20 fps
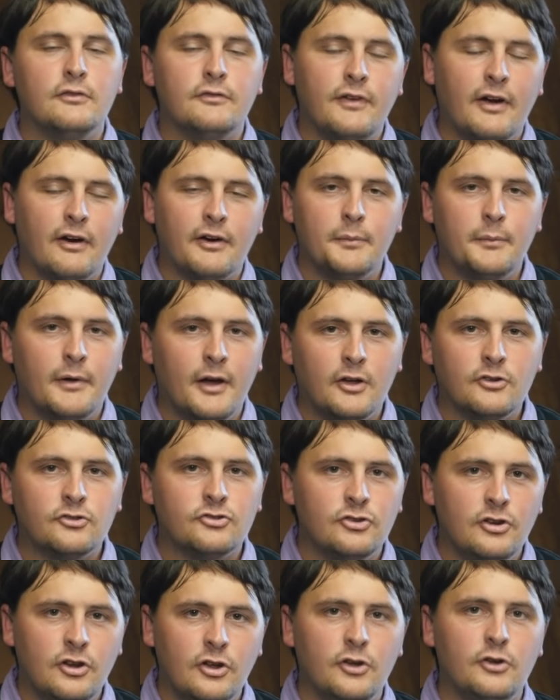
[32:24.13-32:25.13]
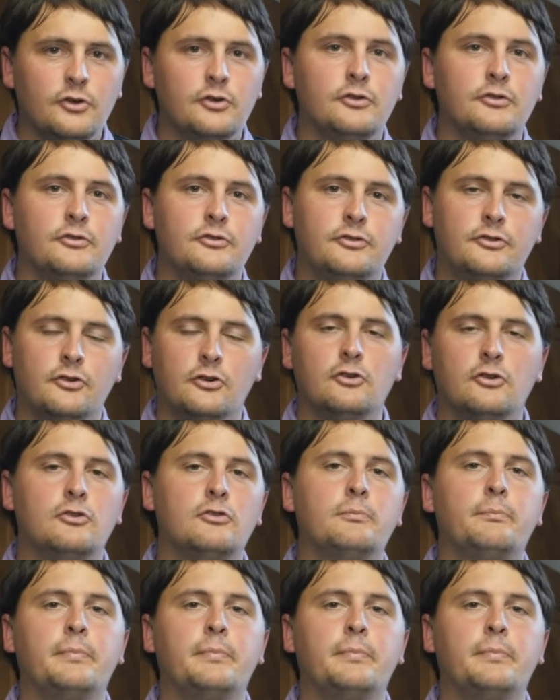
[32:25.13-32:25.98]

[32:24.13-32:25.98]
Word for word: very much, Lou. Do